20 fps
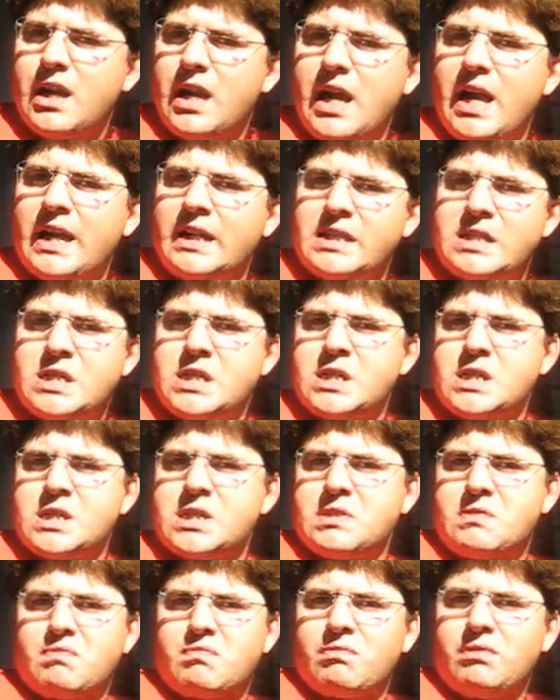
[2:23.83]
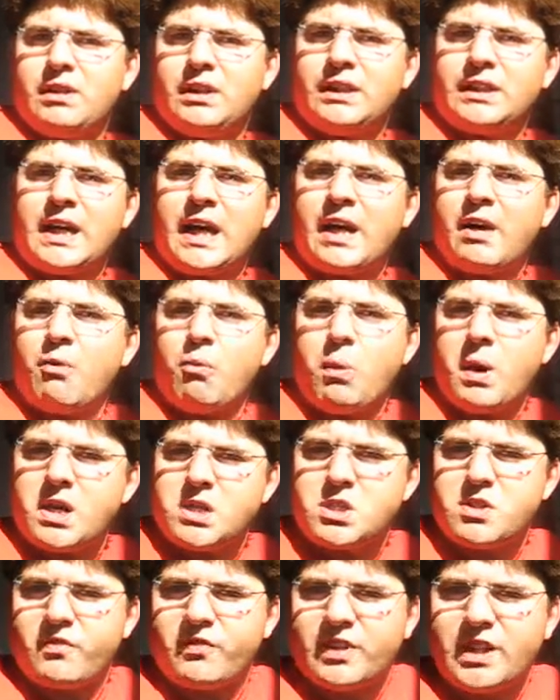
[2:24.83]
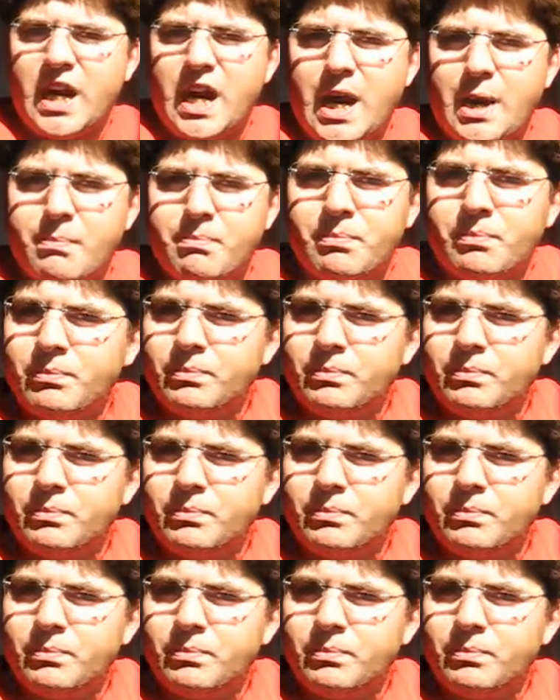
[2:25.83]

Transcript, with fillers: It's like a waste of time.